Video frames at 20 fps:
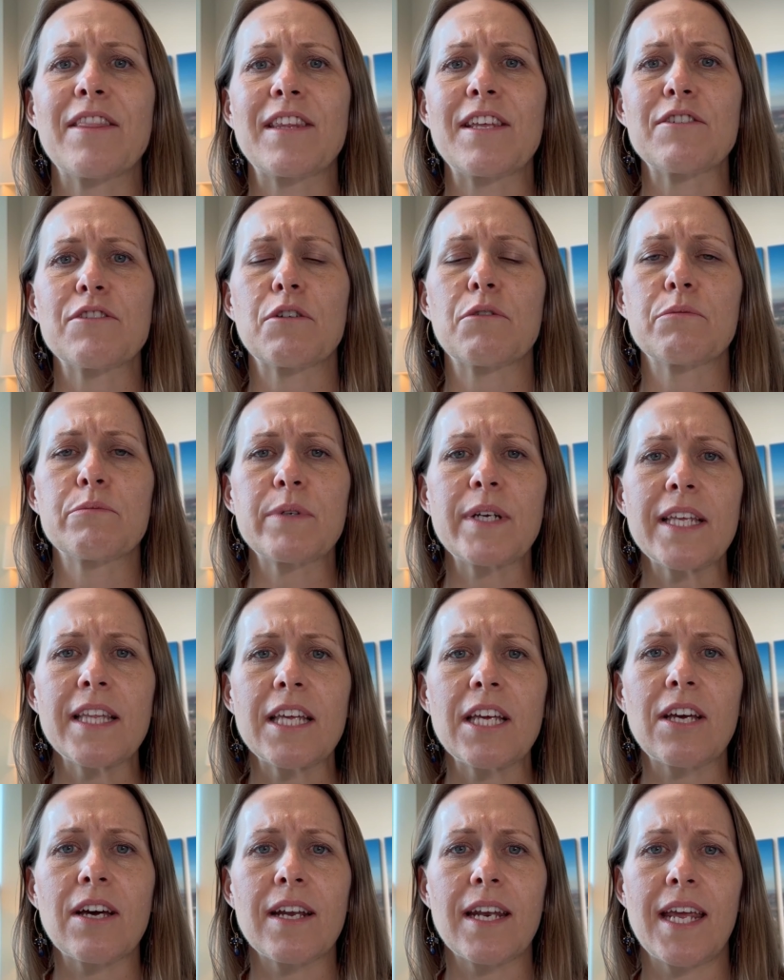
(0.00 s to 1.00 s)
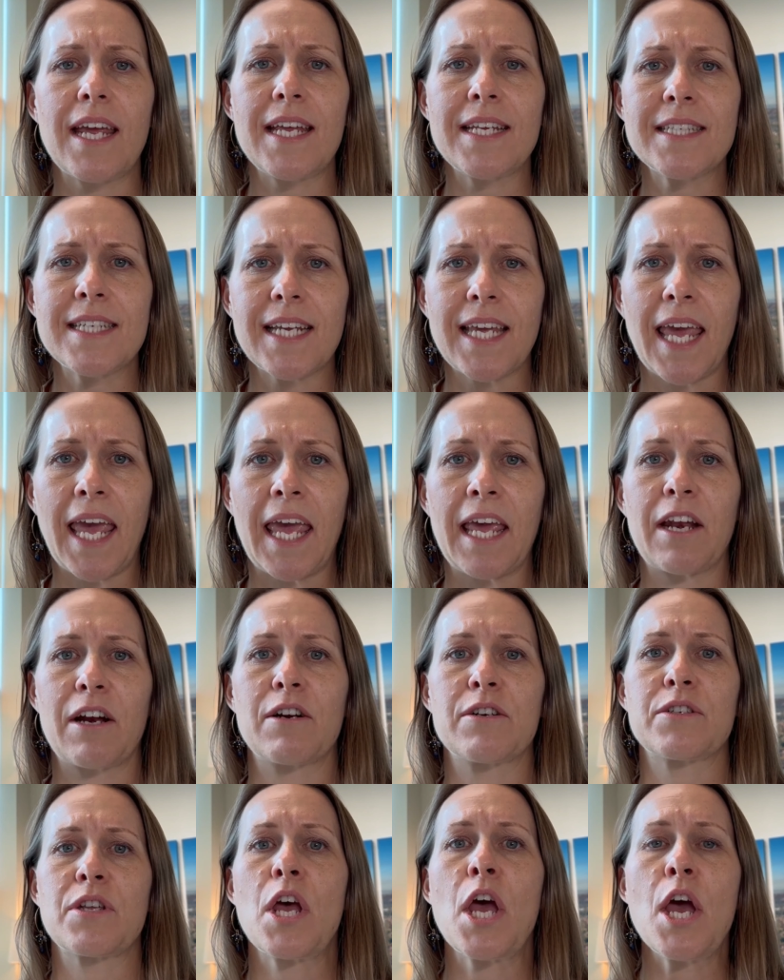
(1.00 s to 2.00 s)
These are really good
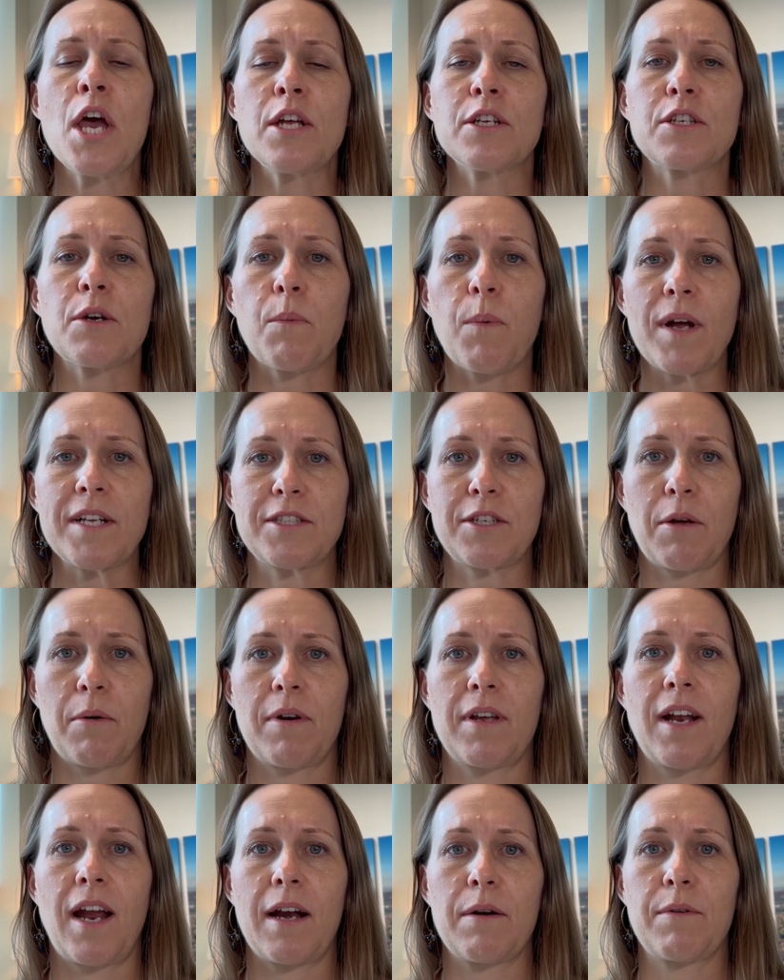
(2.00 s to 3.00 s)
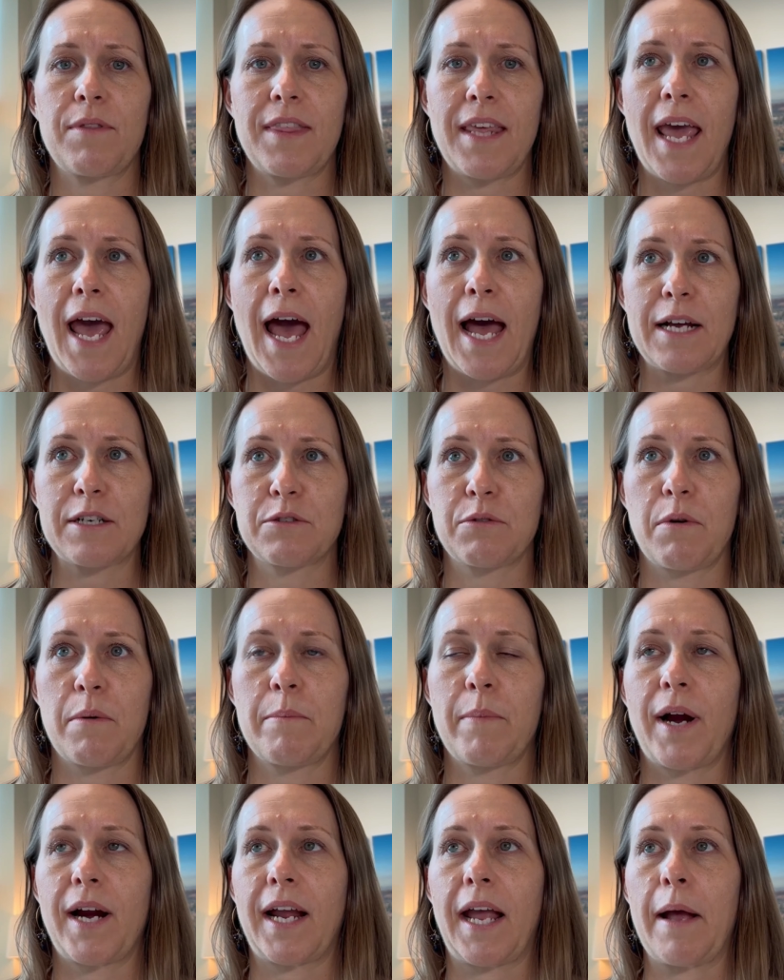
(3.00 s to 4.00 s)
indicators to what's going on with the actual
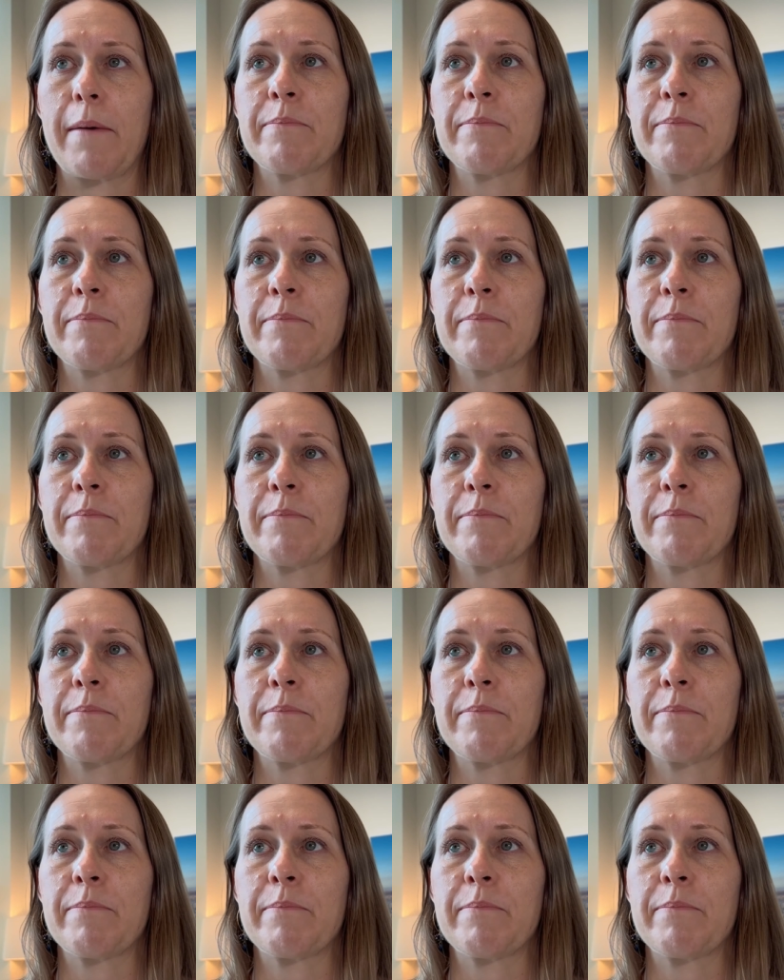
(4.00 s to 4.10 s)
market.